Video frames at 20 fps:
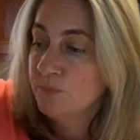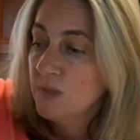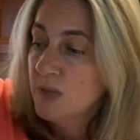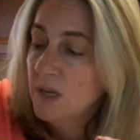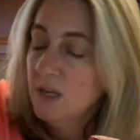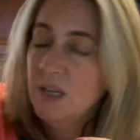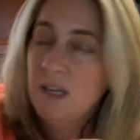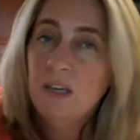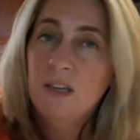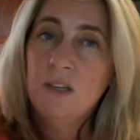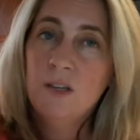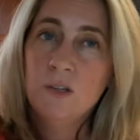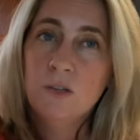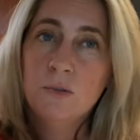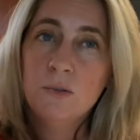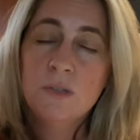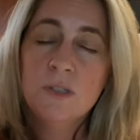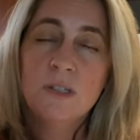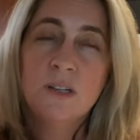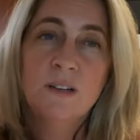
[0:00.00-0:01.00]
He
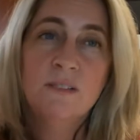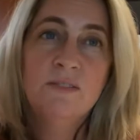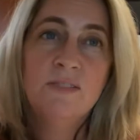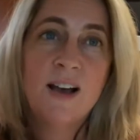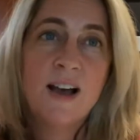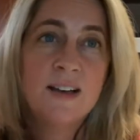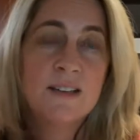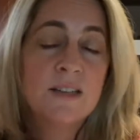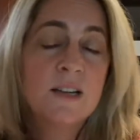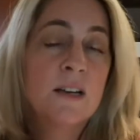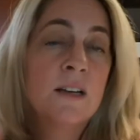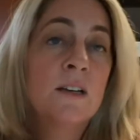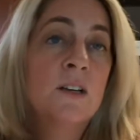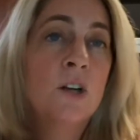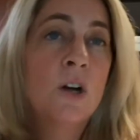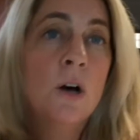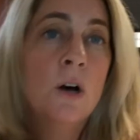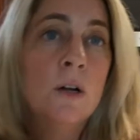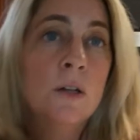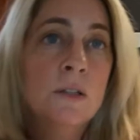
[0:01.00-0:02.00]
used a vodka
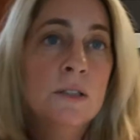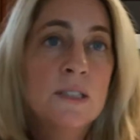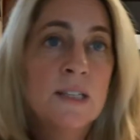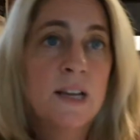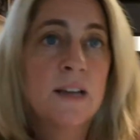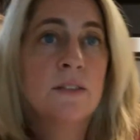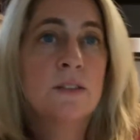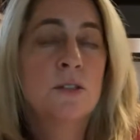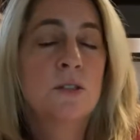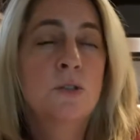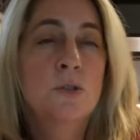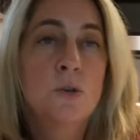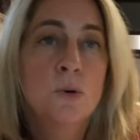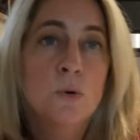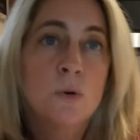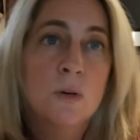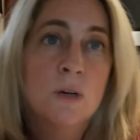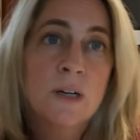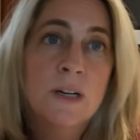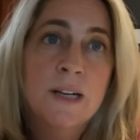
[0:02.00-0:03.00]
called Death's
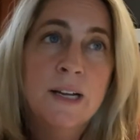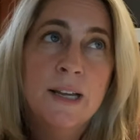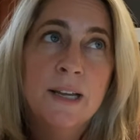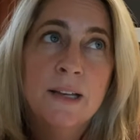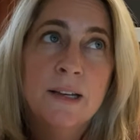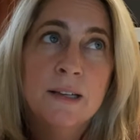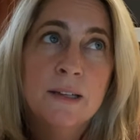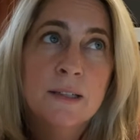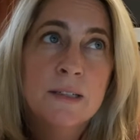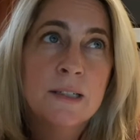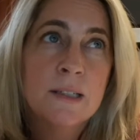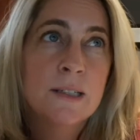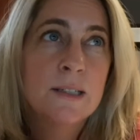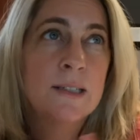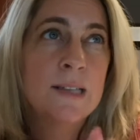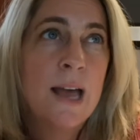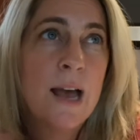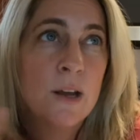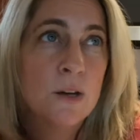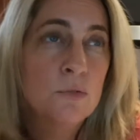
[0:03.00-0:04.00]
Door, and
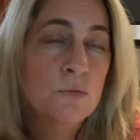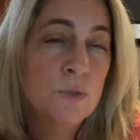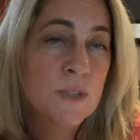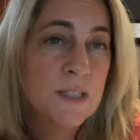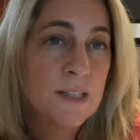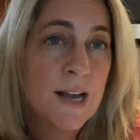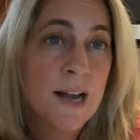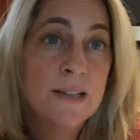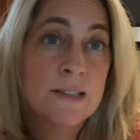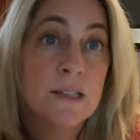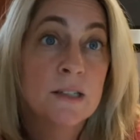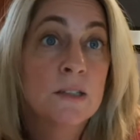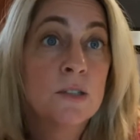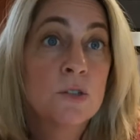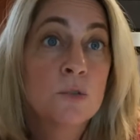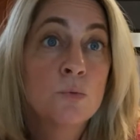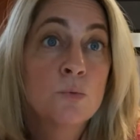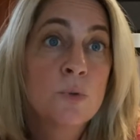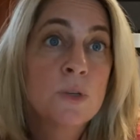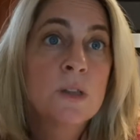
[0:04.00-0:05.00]
it's out of Wisconsin.
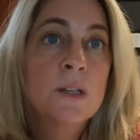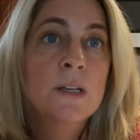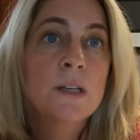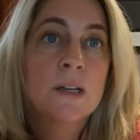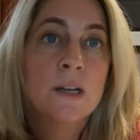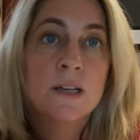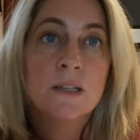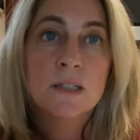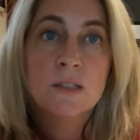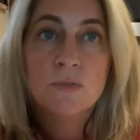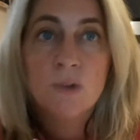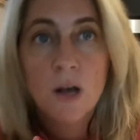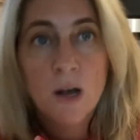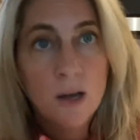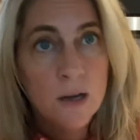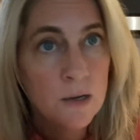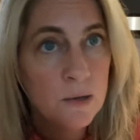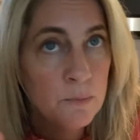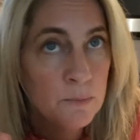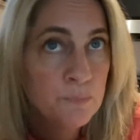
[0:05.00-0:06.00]
It's a really nice
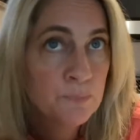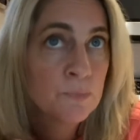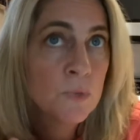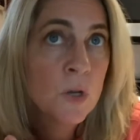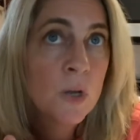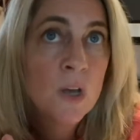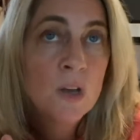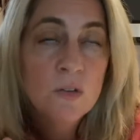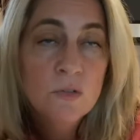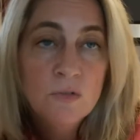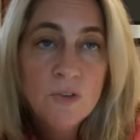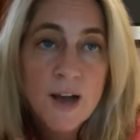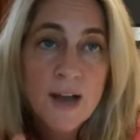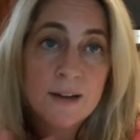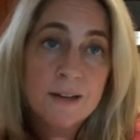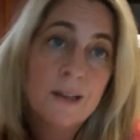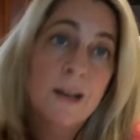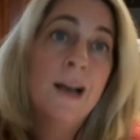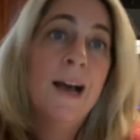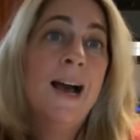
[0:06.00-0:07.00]

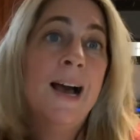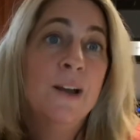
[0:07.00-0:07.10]
vodka.